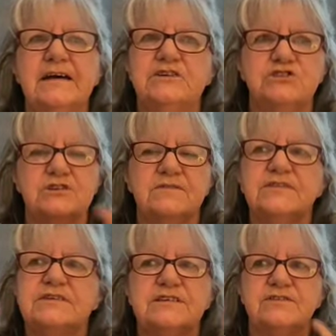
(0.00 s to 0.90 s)
She
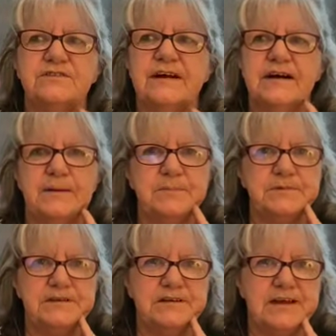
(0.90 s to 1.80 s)
even teared up
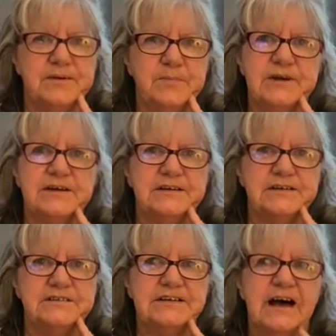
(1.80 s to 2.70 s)
today
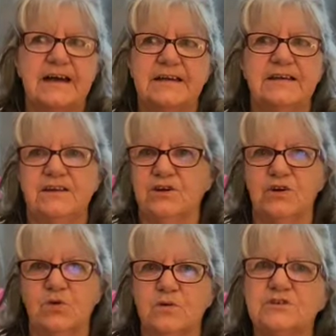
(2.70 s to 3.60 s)
because I didn't
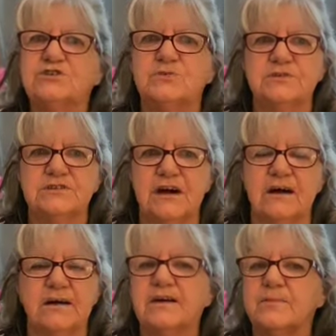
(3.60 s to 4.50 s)
know what she was
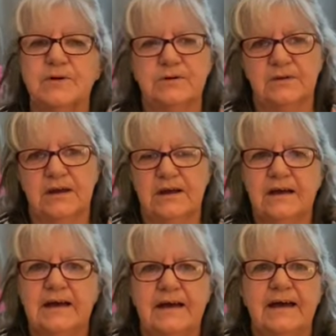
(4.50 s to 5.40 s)
talking about,
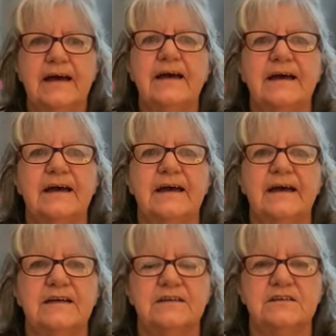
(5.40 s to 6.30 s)

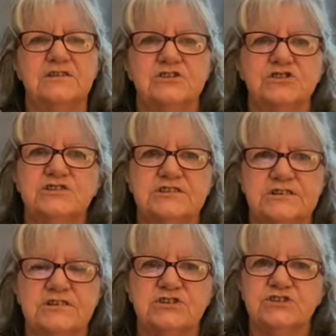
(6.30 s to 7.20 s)
and she
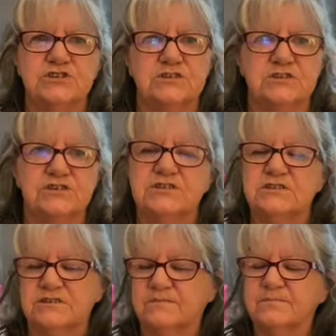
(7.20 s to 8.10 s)
she she